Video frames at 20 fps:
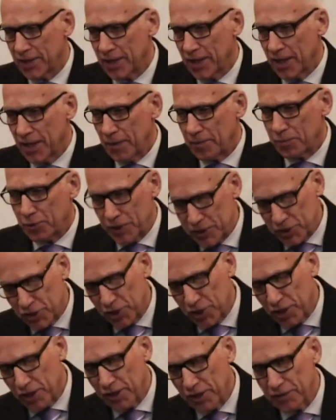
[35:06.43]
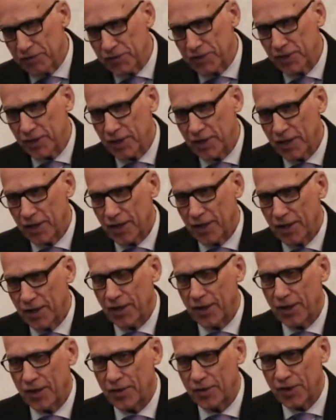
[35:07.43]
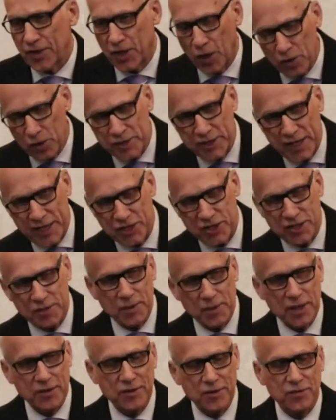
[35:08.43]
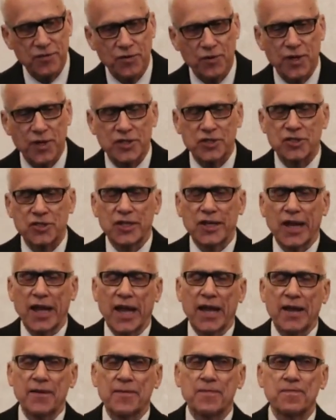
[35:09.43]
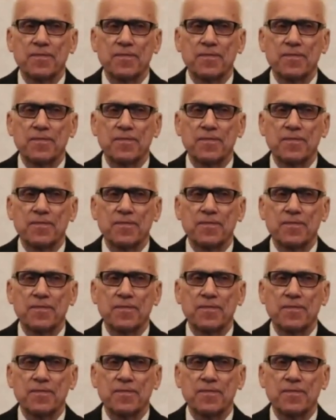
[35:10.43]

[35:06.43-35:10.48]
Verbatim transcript: preserved the Old Testament for us today.